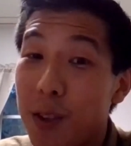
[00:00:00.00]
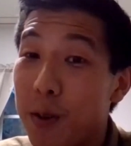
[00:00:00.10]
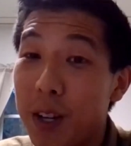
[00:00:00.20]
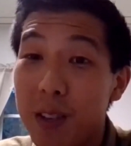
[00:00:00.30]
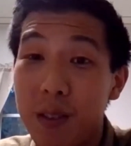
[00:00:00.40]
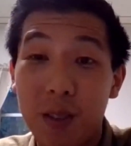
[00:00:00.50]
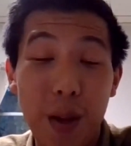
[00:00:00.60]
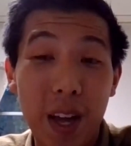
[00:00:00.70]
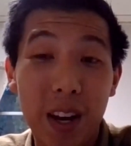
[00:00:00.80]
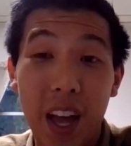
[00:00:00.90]
You could
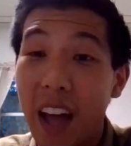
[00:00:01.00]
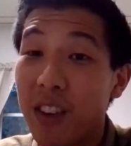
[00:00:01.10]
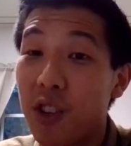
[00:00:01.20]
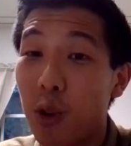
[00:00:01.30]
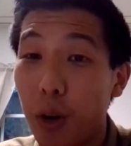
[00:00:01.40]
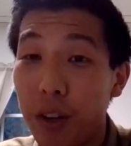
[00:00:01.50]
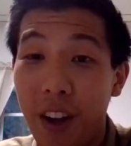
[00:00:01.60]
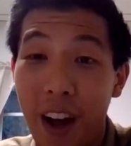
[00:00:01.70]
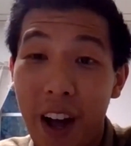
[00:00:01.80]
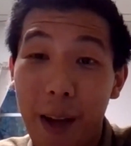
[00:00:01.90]
spend as short a
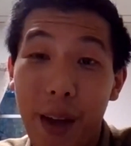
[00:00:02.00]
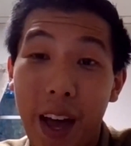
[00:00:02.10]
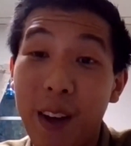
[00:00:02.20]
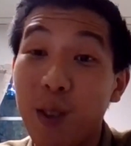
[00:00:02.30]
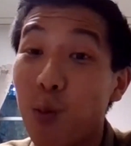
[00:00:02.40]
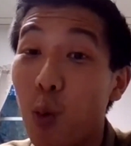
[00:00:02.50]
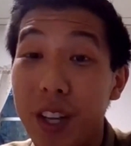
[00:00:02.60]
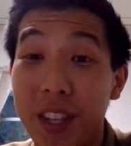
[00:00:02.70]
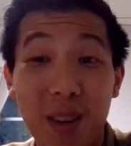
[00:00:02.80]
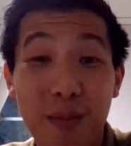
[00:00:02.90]
time as
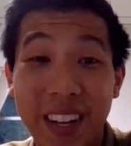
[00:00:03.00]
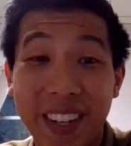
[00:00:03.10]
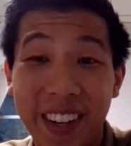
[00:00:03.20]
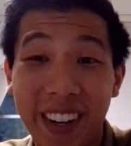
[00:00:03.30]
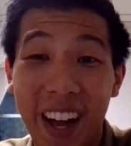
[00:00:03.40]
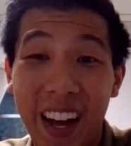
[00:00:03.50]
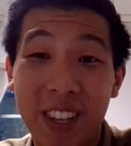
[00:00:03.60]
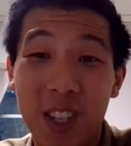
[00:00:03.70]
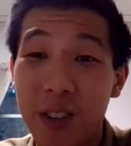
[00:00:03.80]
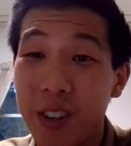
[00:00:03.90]
1 semester at
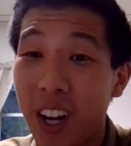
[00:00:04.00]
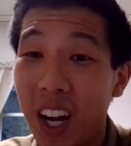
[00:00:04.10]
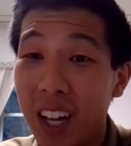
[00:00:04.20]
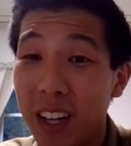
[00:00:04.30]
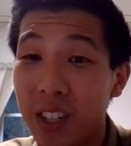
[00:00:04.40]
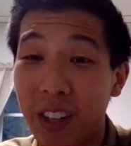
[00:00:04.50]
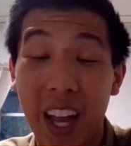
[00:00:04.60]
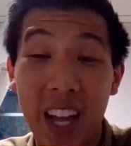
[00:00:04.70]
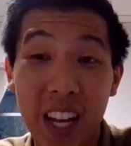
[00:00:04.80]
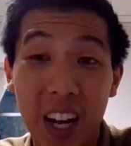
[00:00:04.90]
a junior college or
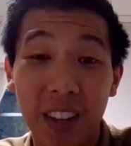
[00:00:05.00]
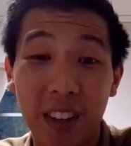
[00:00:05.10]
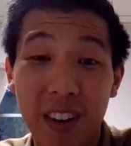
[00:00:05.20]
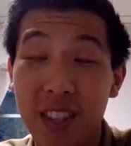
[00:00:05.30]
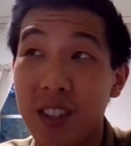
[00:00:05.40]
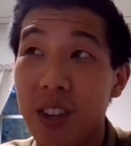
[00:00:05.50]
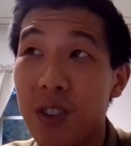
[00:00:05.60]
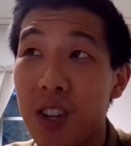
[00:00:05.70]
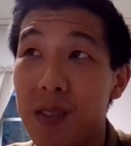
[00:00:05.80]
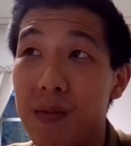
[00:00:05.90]
any other
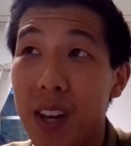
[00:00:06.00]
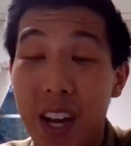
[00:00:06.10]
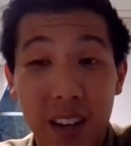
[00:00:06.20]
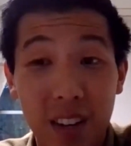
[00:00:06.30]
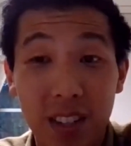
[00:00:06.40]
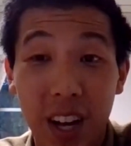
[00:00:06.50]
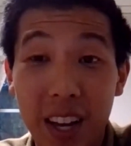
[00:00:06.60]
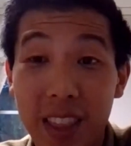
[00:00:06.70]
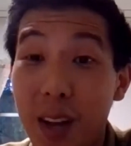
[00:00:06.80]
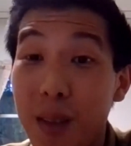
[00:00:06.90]
institution,
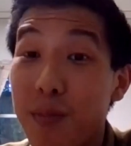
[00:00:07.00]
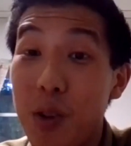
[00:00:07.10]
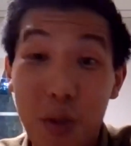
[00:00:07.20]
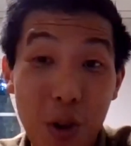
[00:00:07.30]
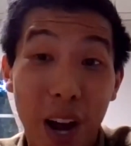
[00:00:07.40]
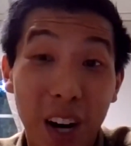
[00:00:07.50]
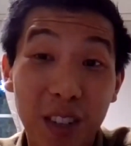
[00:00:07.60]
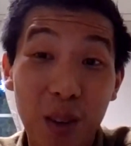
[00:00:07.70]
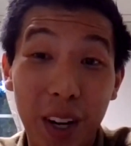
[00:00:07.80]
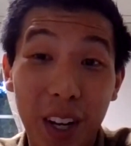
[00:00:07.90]
decide that you do
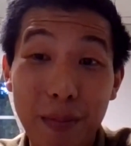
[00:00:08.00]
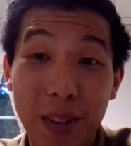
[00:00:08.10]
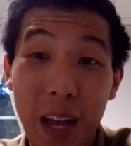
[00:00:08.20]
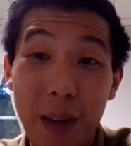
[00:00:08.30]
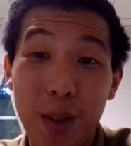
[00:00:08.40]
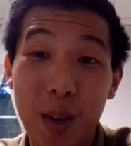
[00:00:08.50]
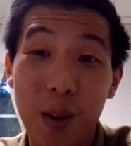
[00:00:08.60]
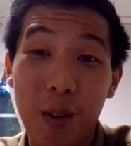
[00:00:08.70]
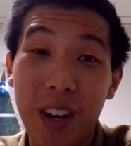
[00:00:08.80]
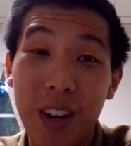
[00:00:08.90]
actually want to come to
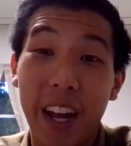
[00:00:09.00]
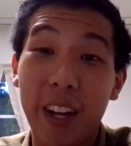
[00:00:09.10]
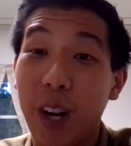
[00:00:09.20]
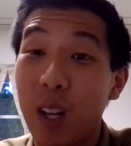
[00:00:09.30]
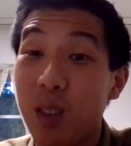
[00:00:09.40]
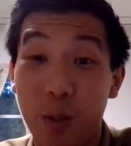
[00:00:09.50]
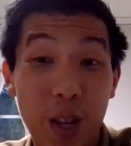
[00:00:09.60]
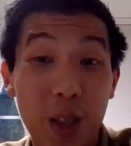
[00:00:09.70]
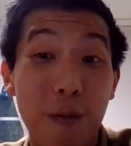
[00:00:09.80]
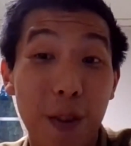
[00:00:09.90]
APU, and transfer
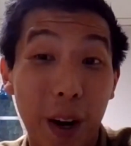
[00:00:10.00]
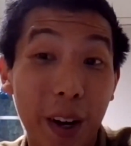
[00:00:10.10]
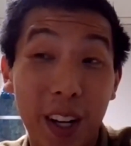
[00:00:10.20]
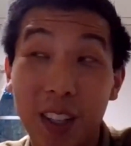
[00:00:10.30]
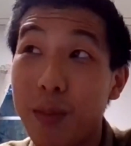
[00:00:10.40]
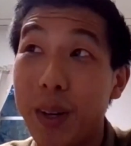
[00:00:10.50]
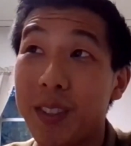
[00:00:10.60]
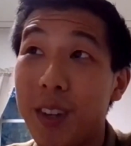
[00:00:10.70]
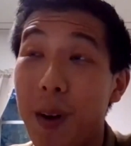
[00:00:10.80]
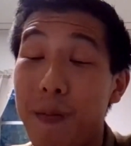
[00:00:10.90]
in the very next
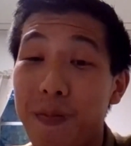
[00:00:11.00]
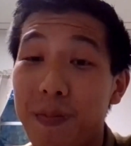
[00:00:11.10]
semester.